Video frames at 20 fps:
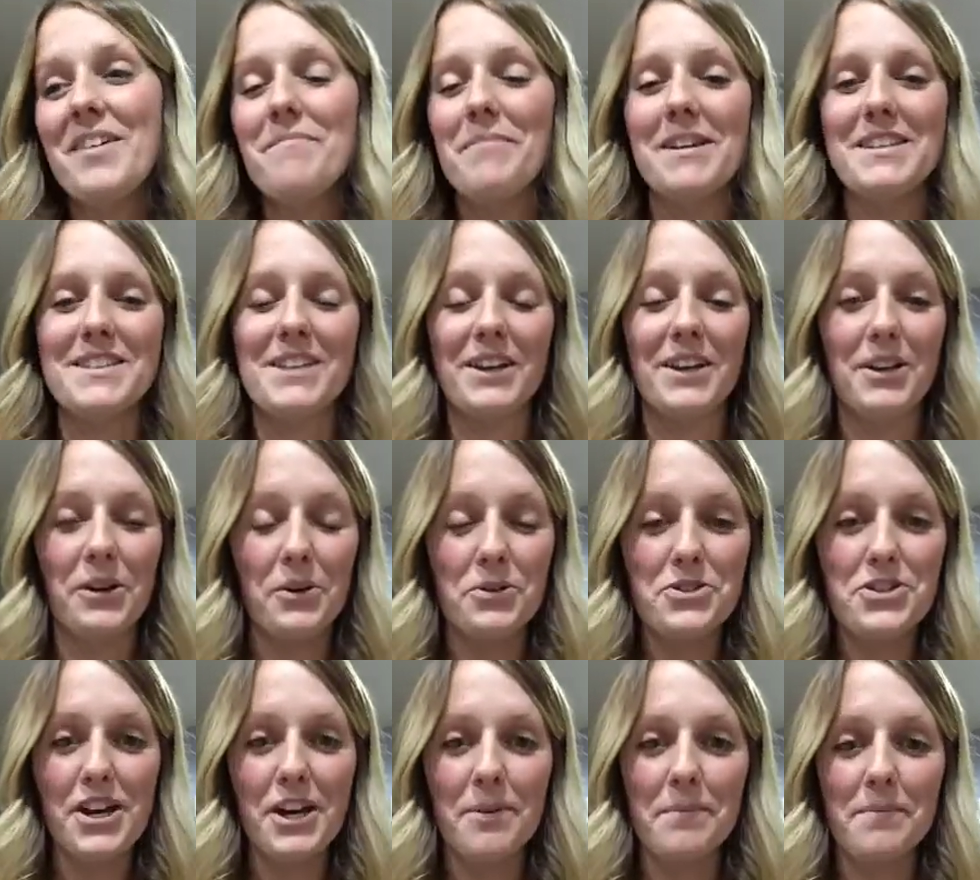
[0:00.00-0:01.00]
Basically no
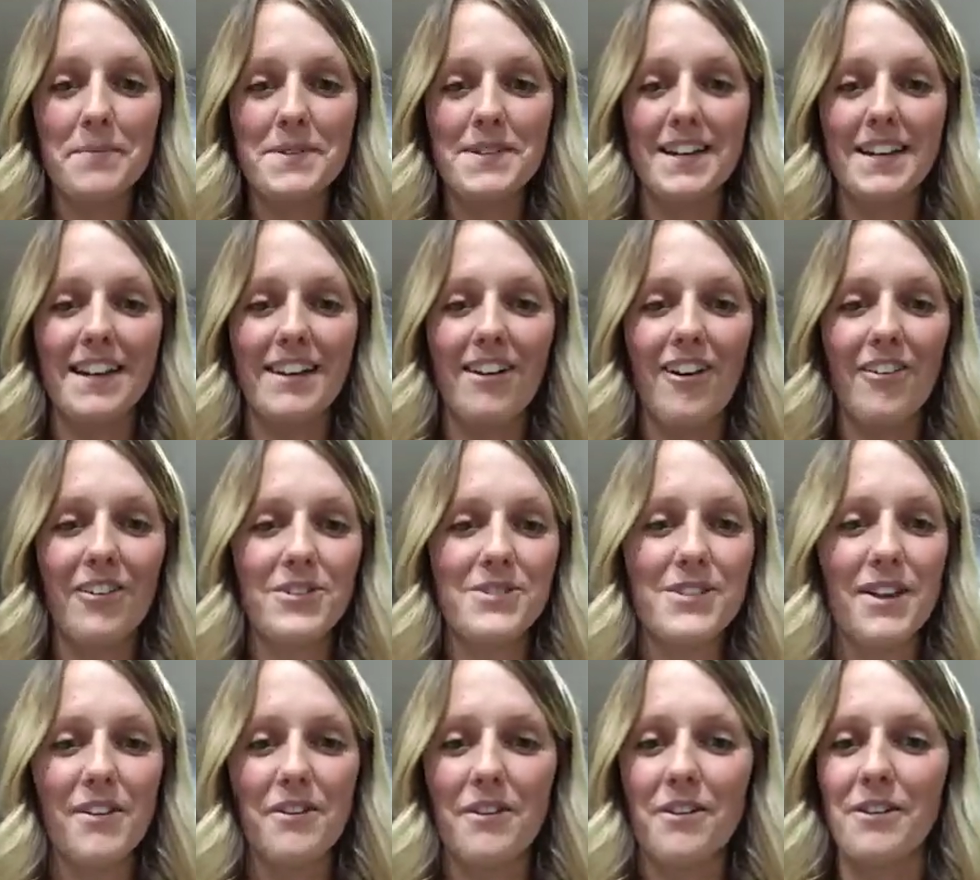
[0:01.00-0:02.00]
chips and all
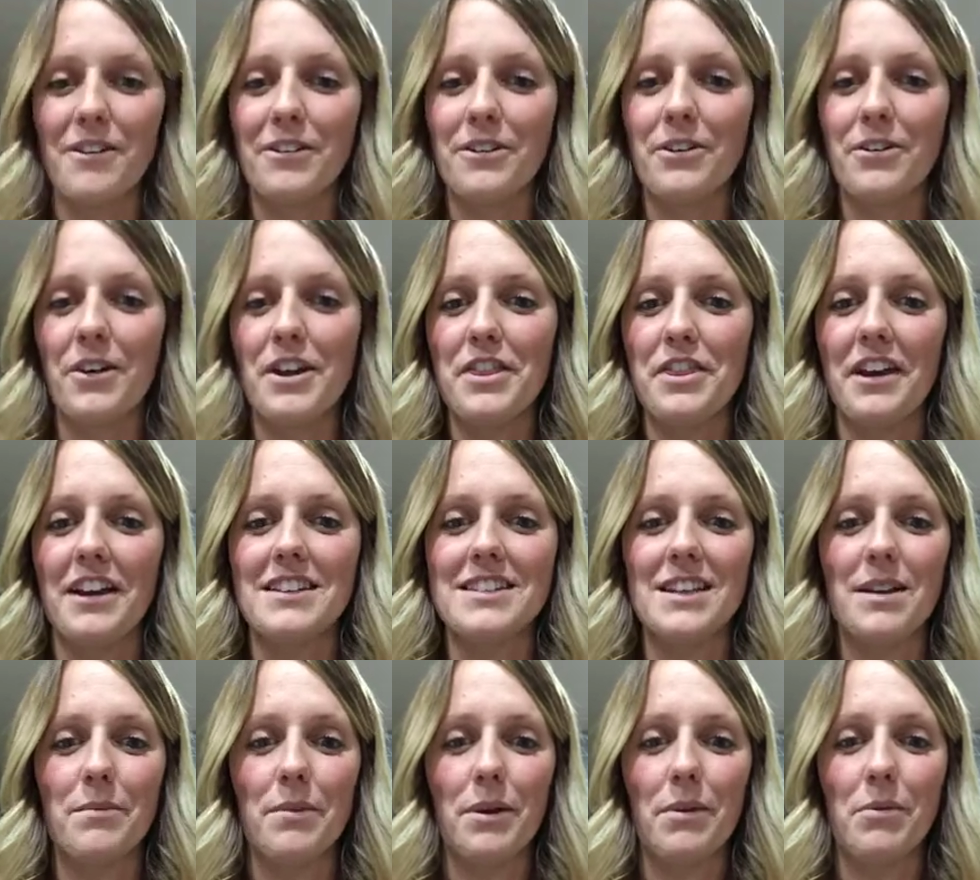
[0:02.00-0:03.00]
those other great things
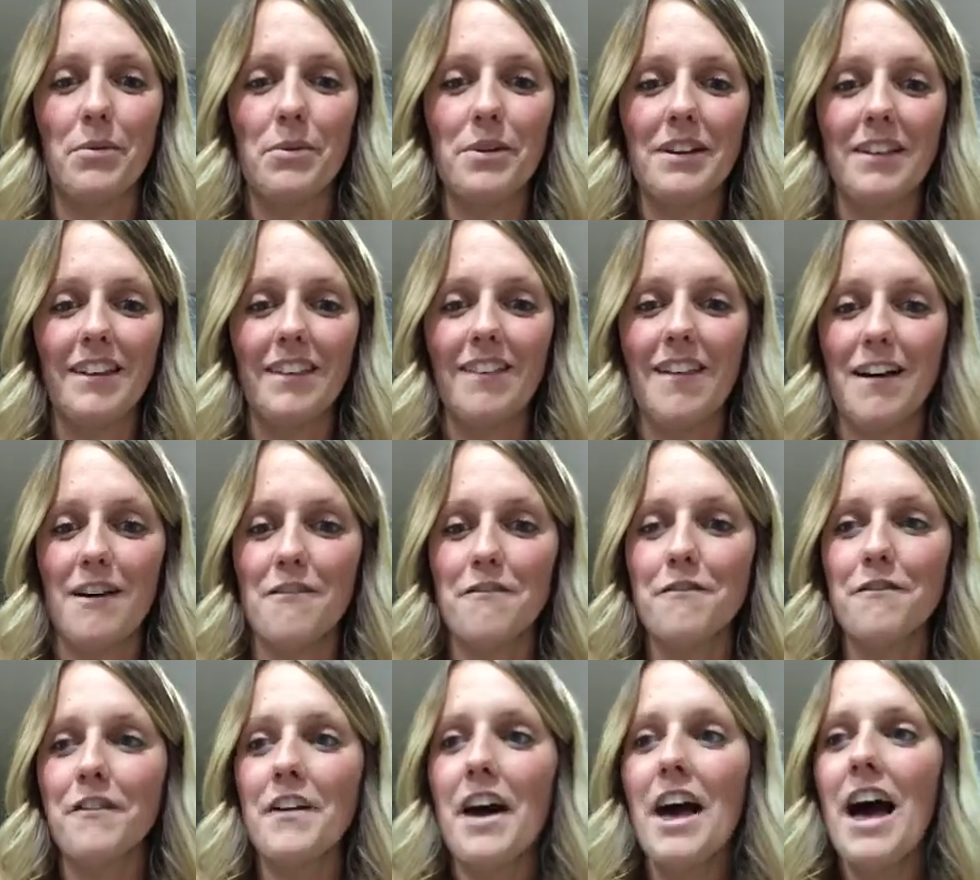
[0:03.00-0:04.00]
that we really
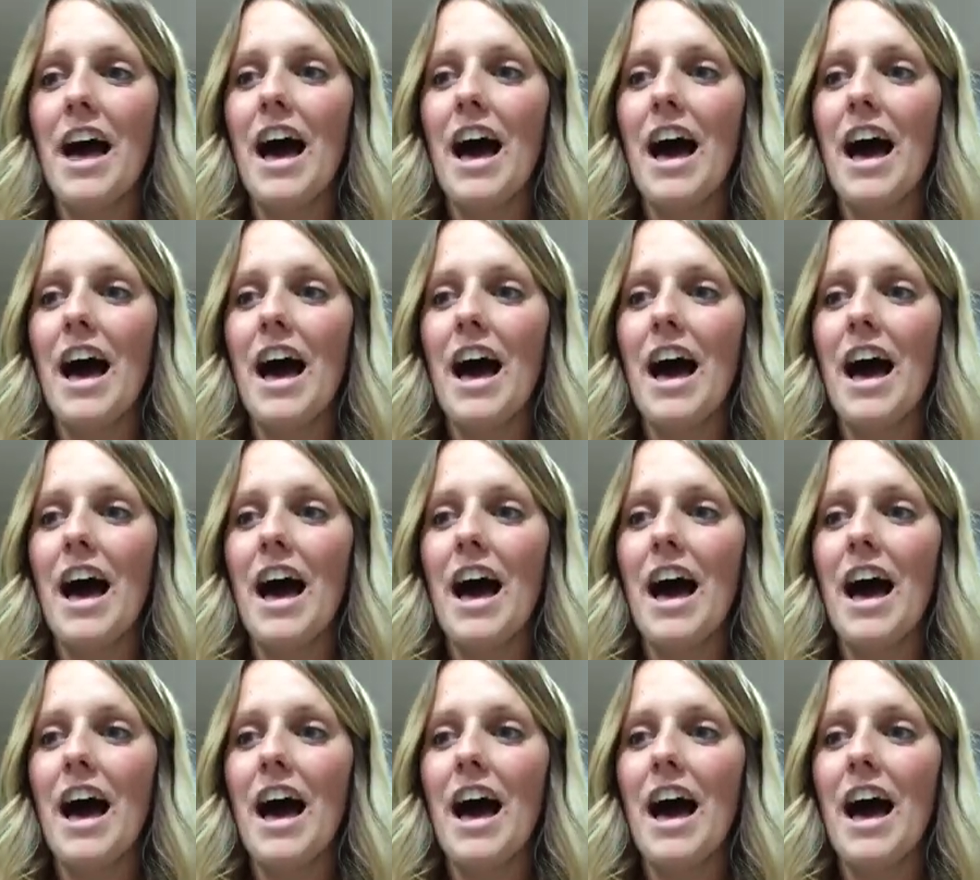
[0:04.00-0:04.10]
love.